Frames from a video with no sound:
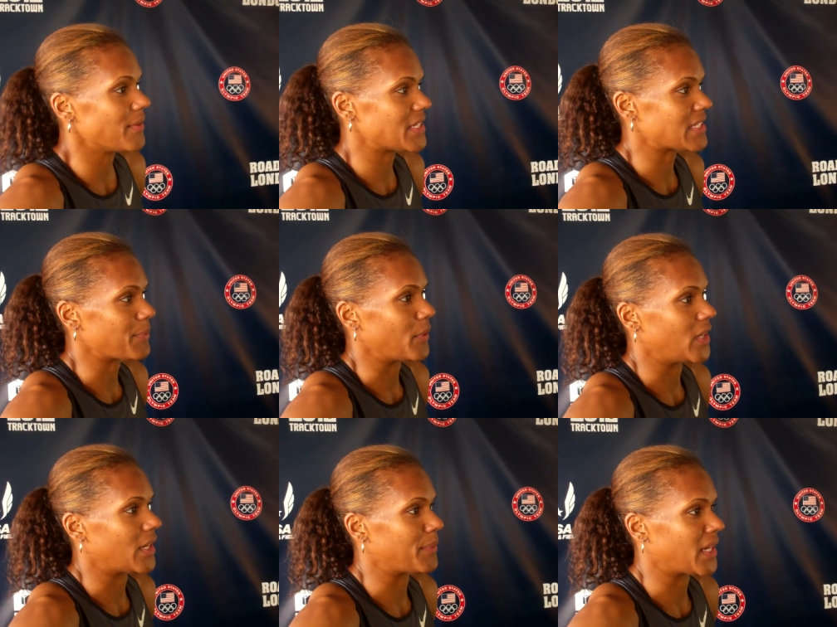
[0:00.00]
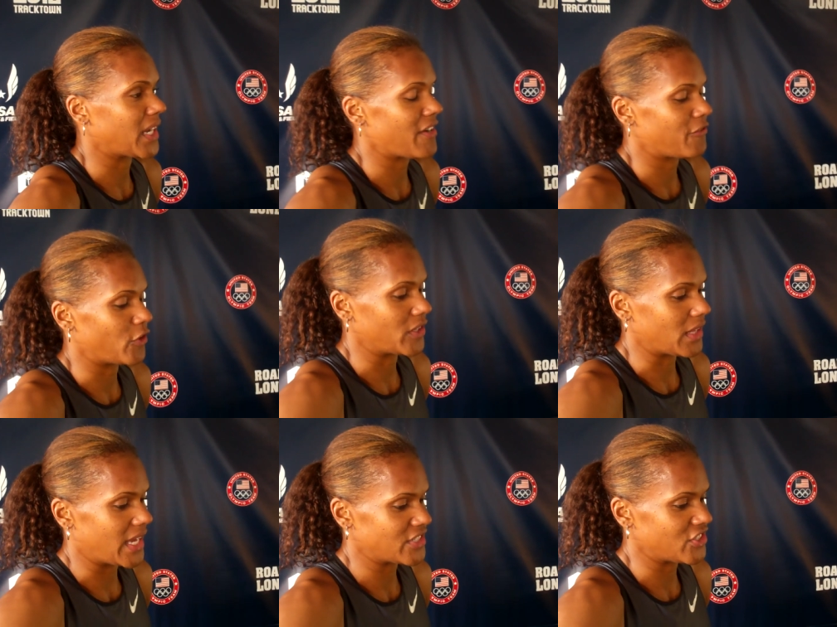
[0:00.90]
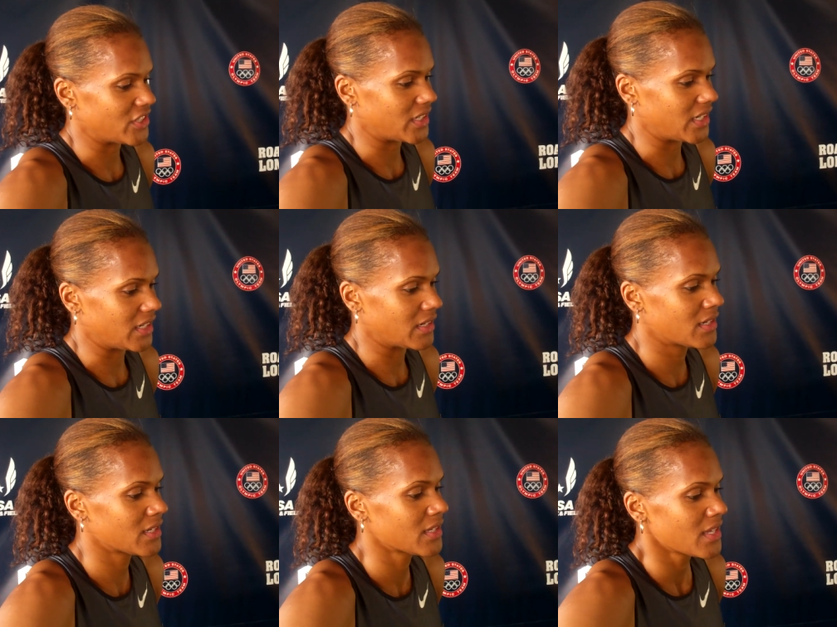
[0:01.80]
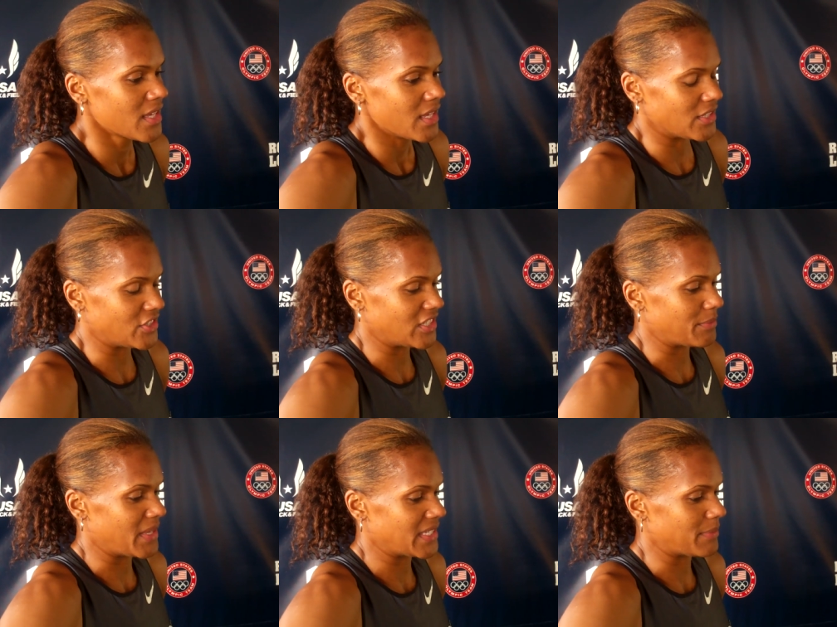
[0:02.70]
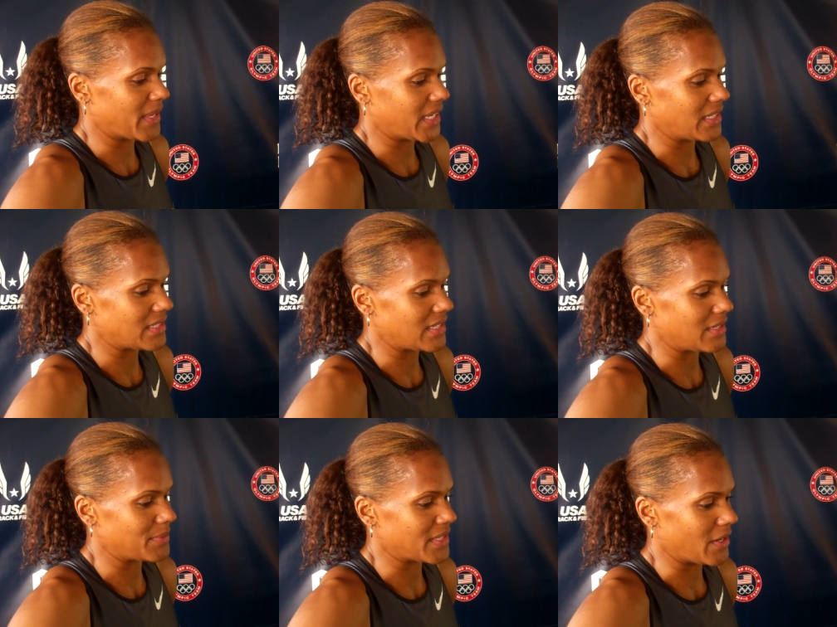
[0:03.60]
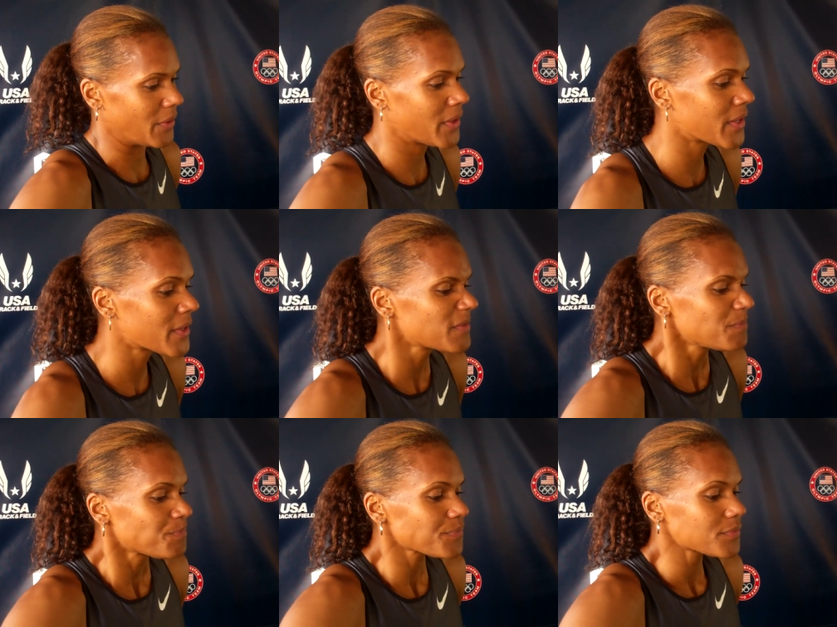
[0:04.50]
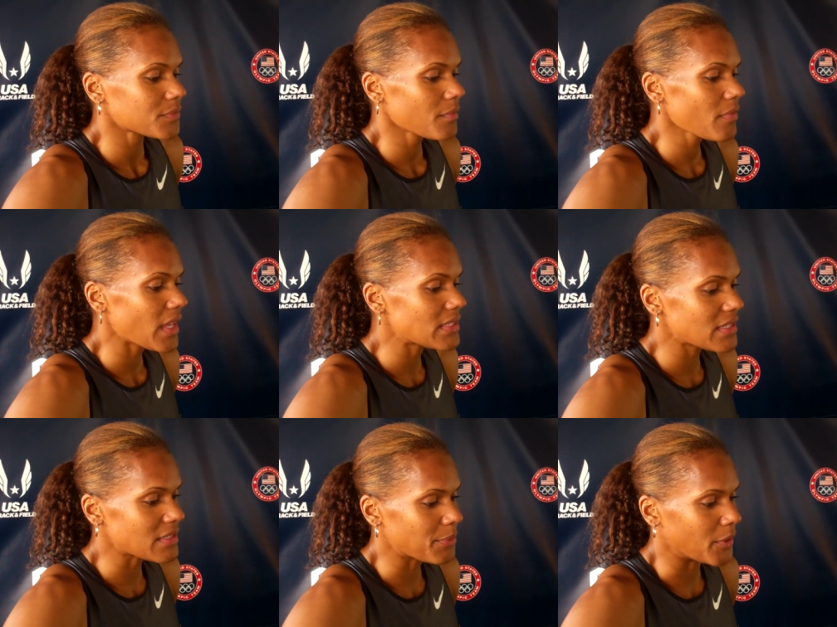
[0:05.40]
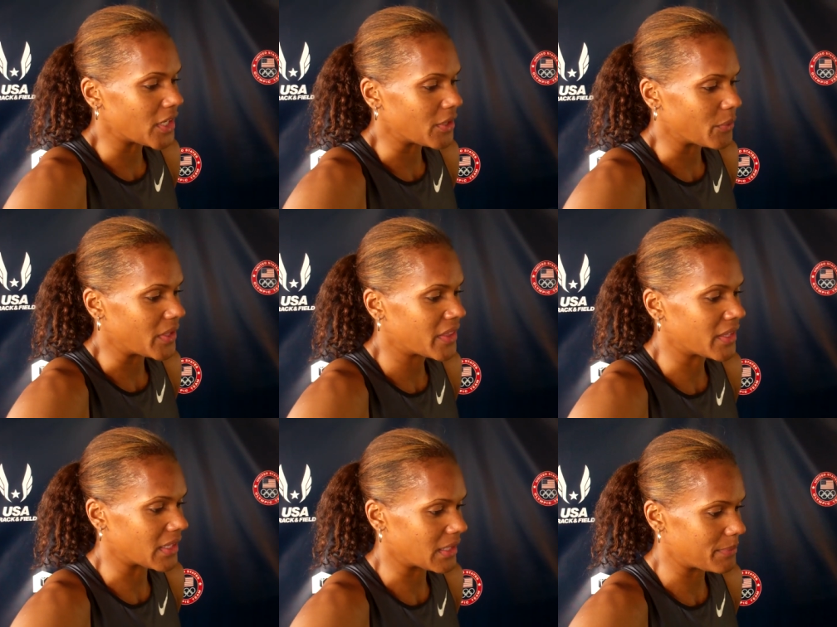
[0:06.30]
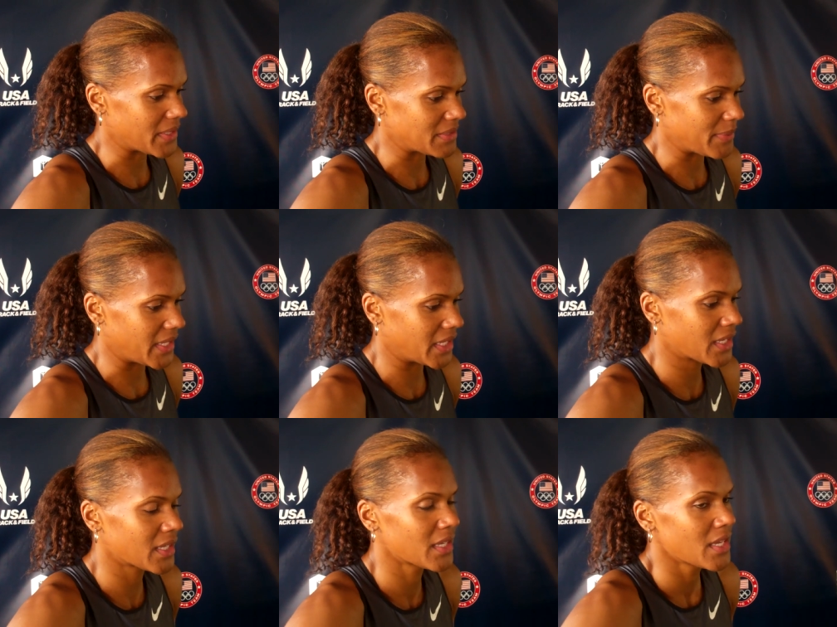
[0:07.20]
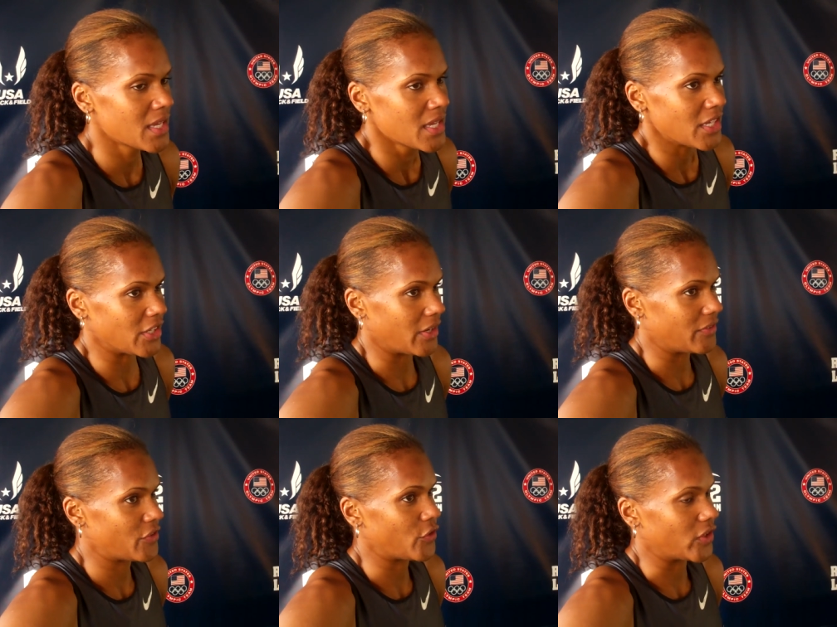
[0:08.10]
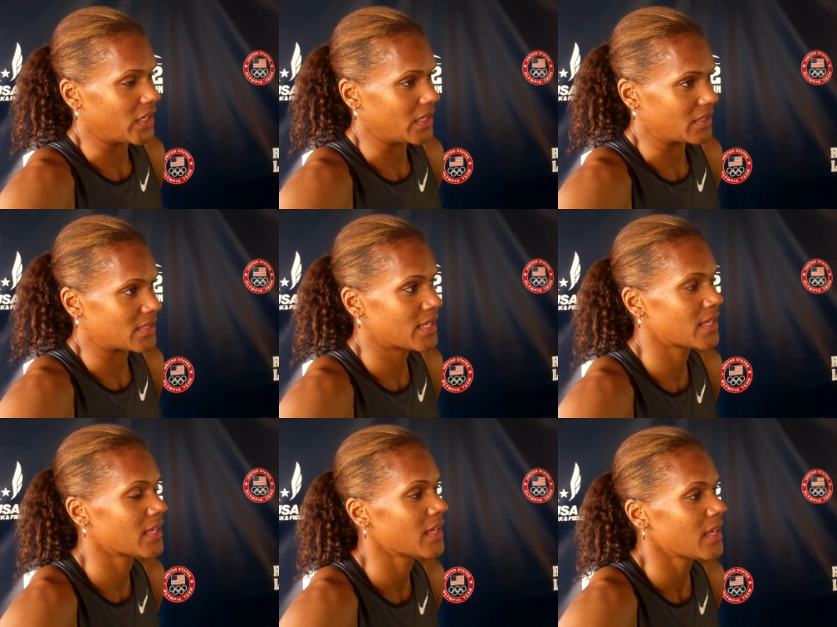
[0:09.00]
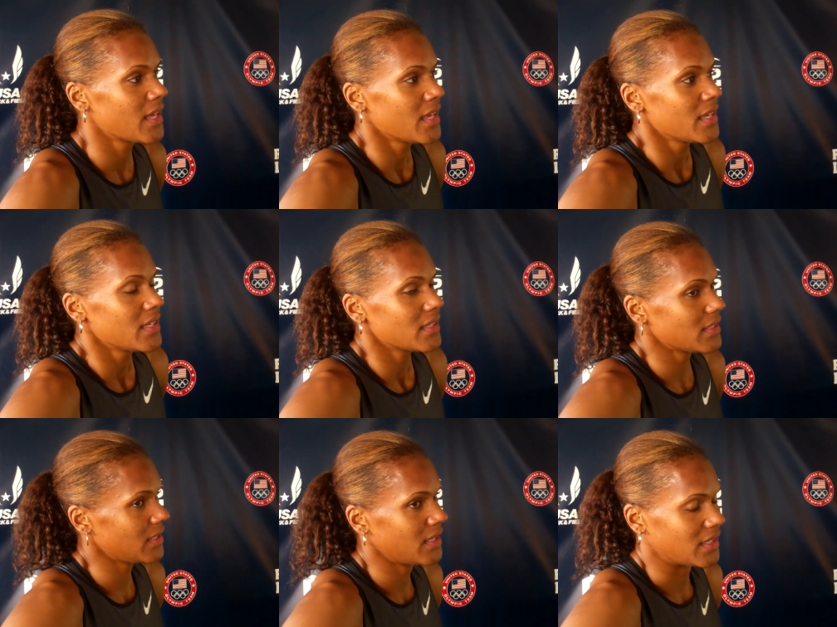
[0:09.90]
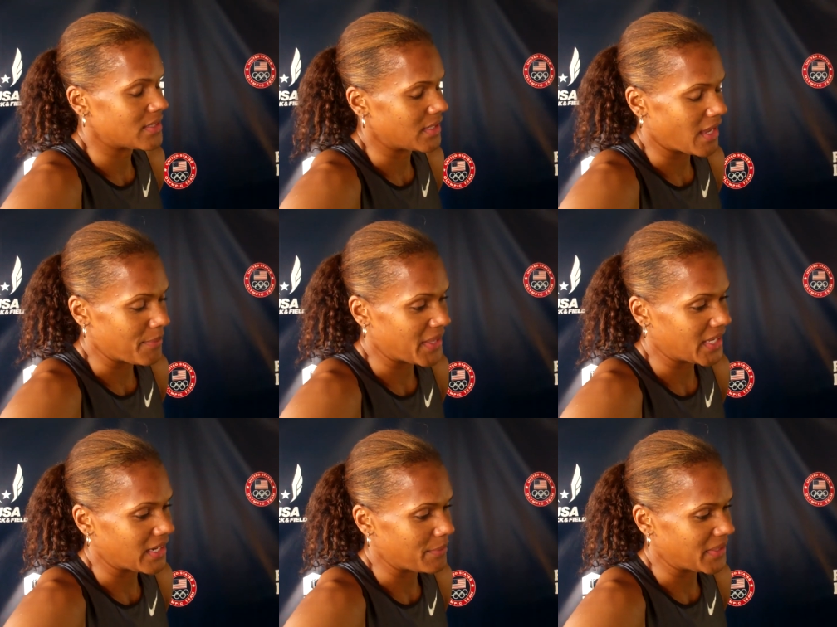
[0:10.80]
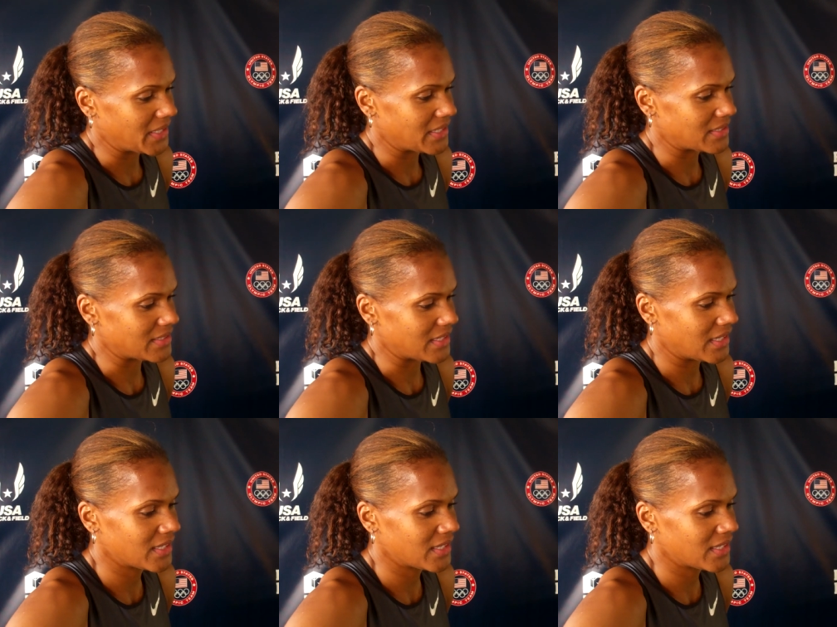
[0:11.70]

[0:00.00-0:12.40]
disappointed. I mean, I got fourth last year here. I just missed making the team, so it's disappointing with the Olympics being, you know, every 4 years. And to not make it, I mean, this is